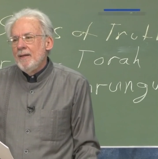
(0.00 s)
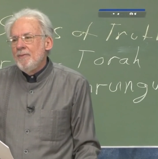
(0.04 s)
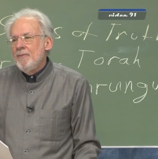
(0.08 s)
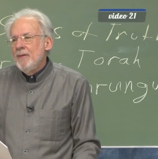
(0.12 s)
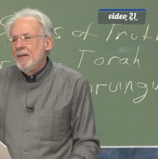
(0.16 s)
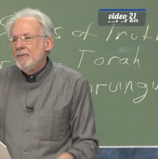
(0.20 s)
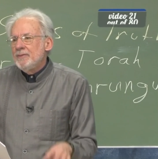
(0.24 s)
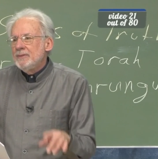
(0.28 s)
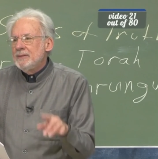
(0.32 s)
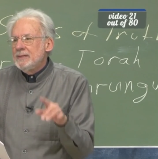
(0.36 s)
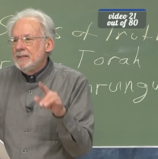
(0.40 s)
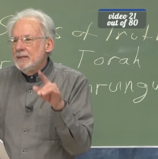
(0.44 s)

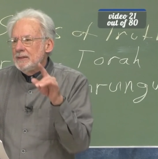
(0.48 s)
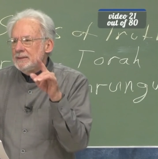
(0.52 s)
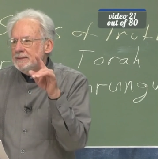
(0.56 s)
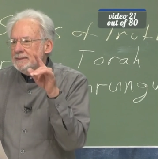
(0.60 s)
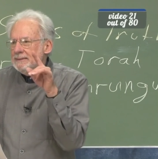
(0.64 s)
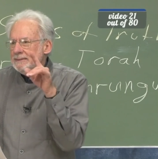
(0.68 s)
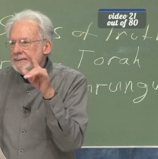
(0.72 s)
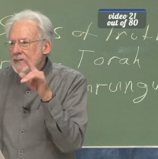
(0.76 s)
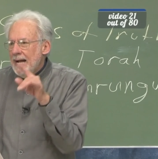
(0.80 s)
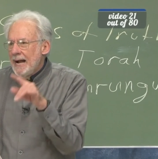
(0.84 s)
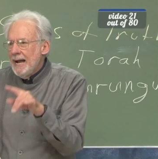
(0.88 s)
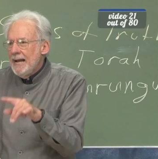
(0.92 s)
that there are
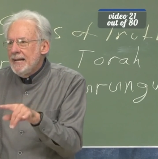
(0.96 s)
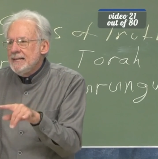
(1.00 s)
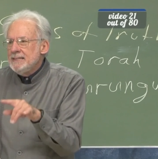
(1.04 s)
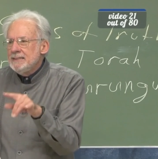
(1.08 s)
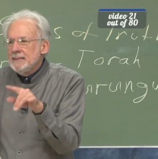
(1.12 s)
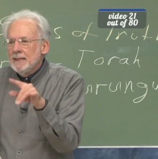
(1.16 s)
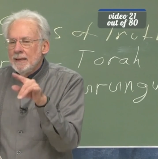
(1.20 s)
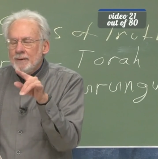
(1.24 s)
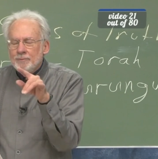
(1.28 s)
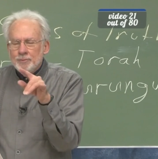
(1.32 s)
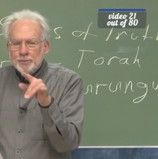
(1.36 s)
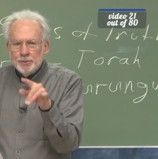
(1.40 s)

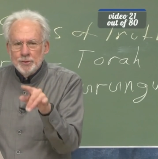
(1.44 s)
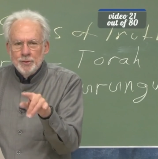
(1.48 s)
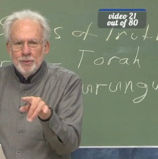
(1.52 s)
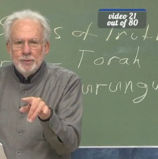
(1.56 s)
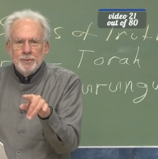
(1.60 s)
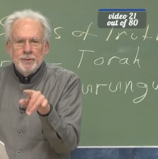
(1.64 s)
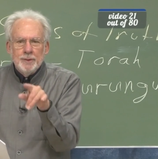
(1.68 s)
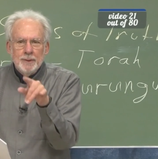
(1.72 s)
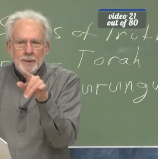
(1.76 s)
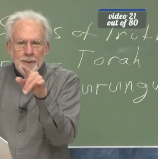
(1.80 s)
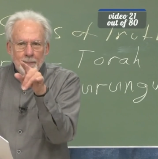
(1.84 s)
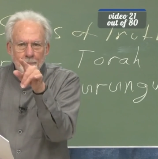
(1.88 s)
signs of
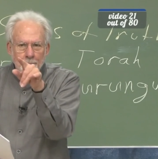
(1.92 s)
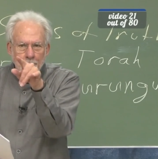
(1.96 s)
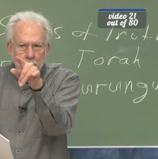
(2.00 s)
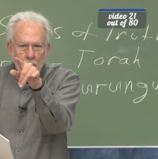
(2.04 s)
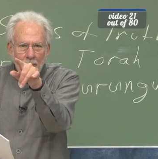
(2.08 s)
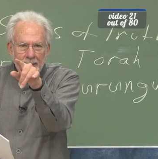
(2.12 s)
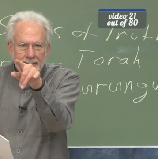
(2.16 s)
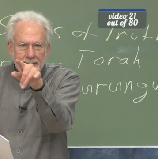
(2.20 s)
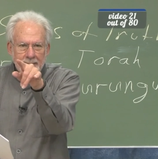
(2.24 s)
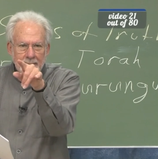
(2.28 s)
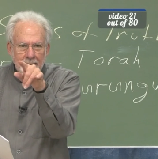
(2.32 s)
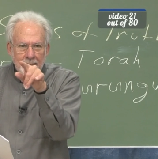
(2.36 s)
truth
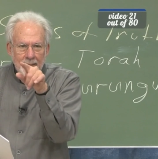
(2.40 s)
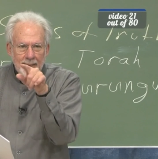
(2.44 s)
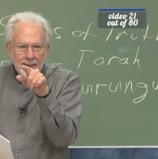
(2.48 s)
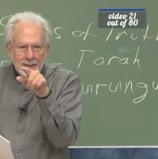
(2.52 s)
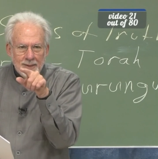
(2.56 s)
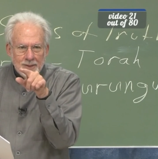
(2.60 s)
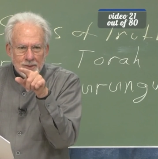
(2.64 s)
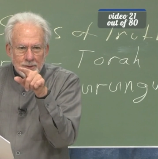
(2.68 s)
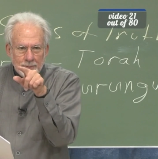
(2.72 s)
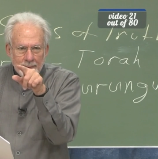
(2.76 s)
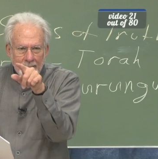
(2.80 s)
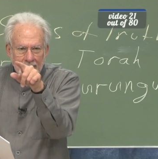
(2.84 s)
pointing
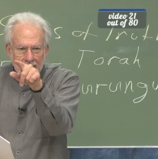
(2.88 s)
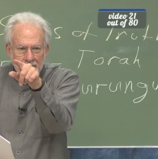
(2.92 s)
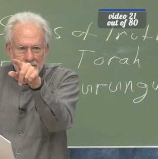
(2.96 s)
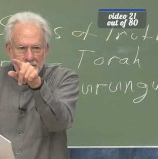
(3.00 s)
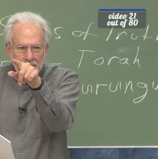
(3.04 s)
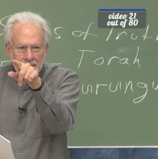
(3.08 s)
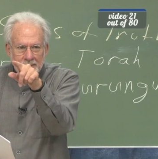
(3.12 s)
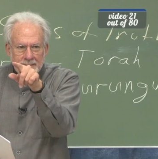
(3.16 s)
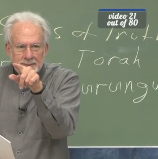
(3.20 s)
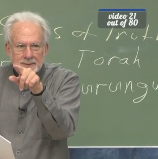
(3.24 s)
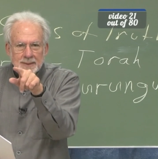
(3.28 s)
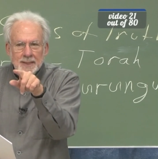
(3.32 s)
in
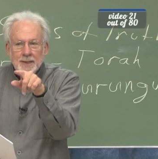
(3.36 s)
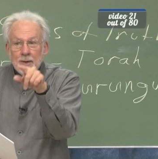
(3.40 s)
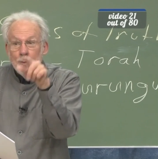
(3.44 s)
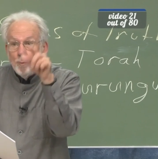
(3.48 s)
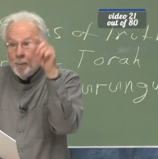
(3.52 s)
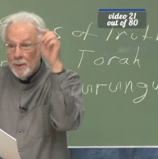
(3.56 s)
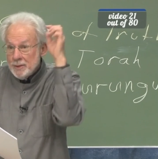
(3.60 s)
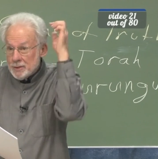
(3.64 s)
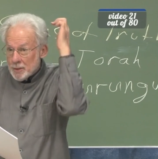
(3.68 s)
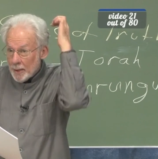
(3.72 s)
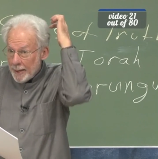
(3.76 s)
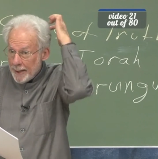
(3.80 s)
directions
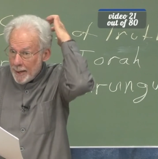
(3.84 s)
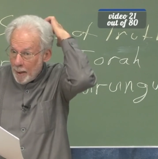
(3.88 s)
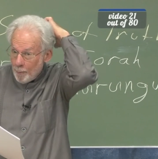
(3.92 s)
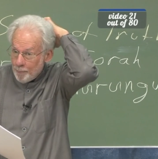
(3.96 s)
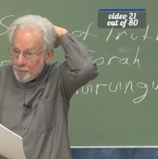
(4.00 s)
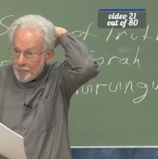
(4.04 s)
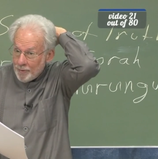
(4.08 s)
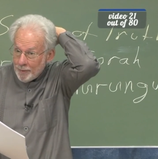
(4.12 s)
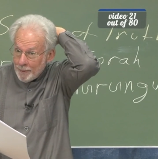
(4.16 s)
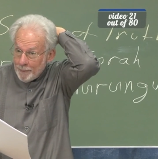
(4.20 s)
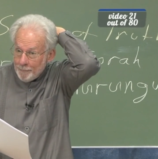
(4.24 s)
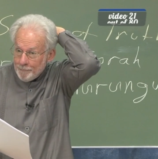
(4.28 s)
which are
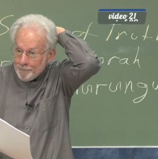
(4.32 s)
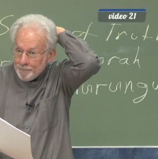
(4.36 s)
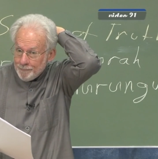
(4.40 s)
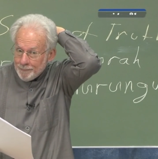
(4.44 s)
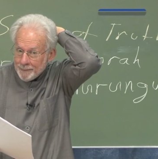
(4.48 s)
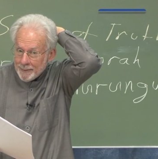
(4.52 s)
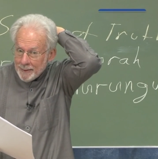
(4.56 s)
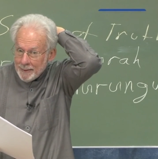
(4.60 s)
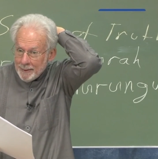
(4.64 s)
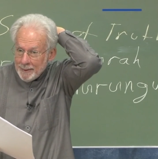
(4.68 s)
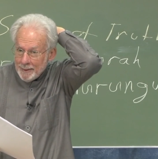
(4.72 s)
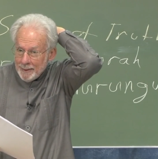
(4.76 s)
helpful.
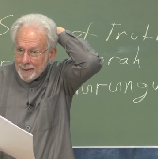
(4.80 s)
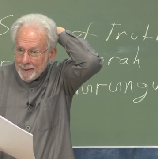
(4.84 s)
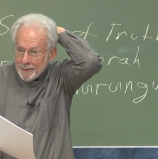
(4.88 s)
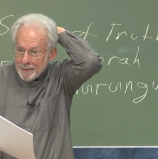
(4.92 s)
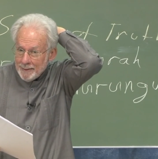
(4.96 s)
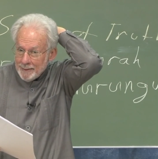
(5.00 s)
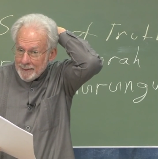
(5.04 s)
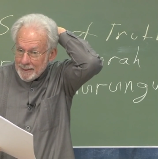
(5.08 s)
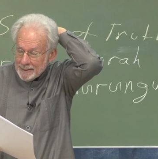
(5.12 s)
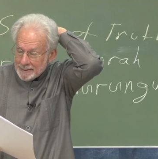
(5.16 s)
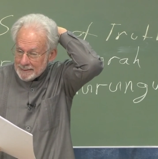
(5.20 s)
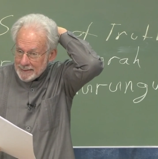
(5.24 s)

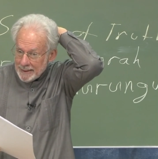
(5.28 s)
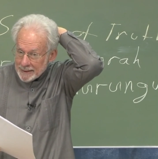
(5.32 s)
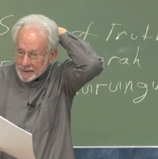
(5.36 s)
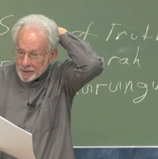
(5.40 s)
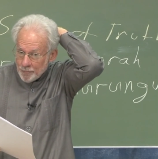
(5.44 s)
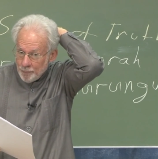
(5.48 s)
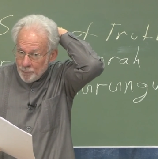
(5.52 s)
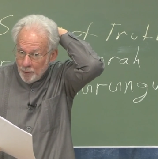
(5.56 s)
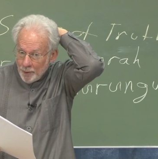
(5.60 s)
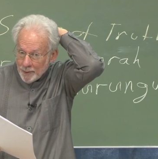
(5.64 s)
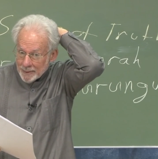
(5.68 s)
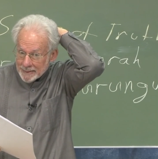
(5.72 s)
It's not
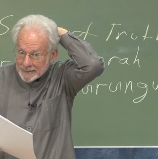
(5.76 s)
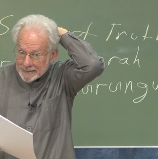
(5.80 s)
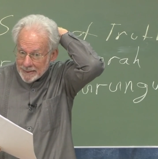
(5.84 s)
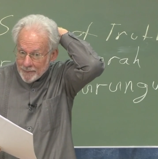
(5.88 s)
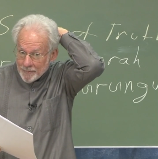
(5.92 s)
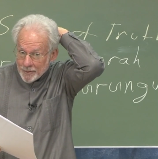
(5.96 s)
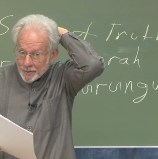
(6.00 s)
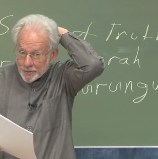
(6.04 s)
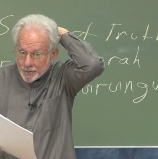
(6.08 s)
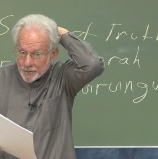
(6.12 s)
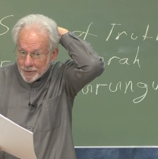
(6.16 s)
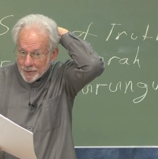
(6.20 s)
the fullness
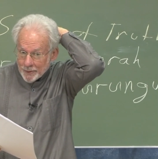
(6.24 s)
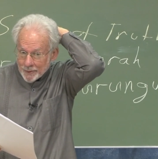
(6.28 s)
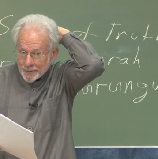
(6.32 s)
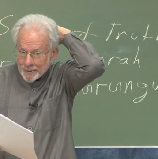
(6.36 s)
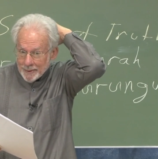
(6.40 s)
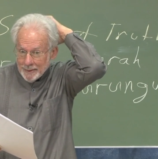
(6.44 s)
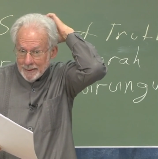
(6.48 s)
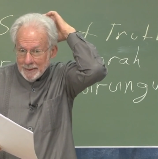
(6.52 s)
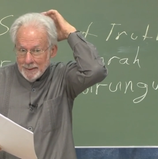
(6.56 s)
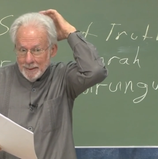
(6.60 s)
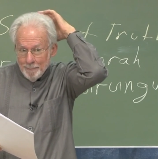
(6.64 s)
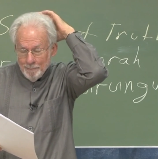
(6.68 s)
of the truth,
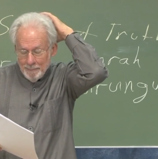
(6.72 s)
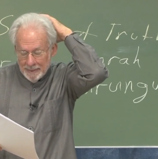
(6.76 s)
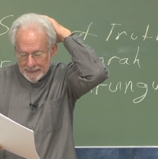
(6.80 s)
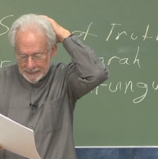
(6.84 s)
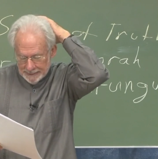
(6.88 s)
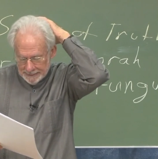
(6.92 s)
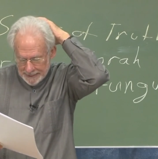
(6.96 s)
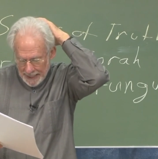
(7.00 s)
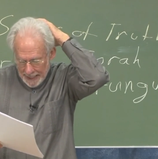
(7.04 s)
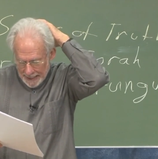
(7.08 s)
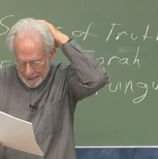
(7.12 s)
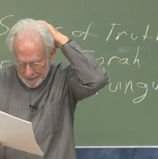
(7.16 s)
but
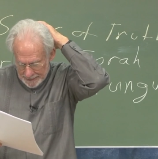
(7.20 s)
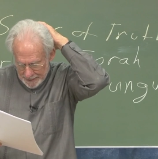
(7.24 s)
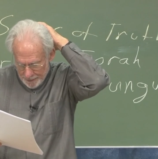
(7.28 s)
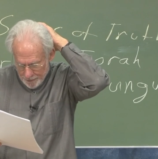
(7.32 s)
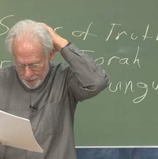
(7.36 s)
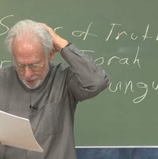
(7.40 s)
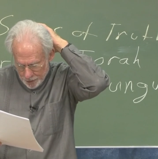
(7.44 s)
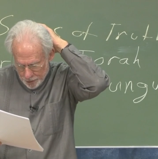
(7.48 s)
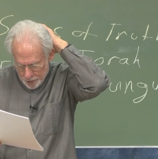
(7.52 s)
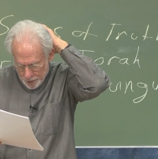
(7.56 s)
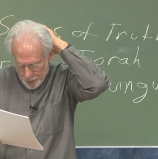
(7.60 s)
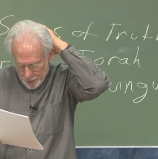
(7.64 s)
signs
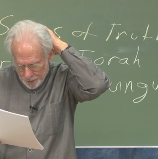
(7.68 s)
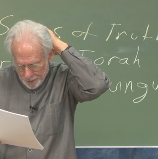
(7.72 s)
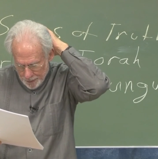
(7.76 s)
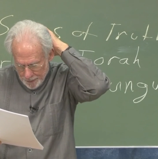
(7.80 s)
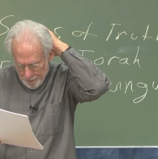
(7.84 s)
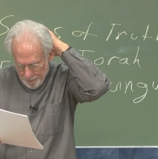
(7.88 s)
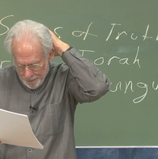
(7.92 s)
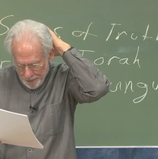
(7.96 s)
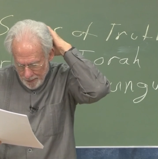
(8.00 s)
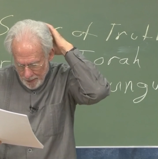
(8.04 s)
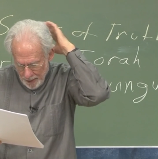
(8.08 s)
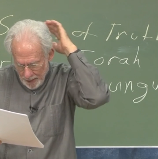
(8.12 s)
of the truth
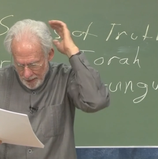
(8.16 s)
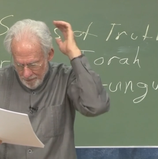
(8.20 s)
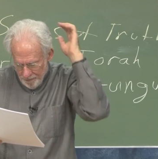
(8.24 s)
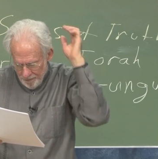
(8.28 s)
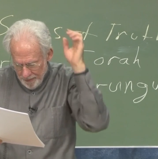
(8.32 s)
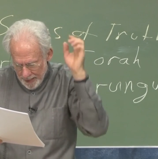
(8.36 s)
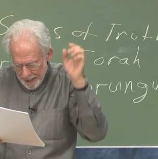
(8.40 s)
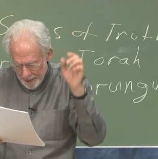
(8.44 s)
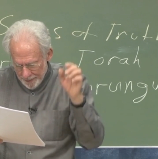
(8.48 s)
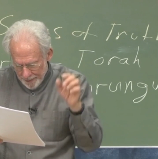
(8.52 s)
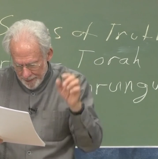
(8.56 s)
are found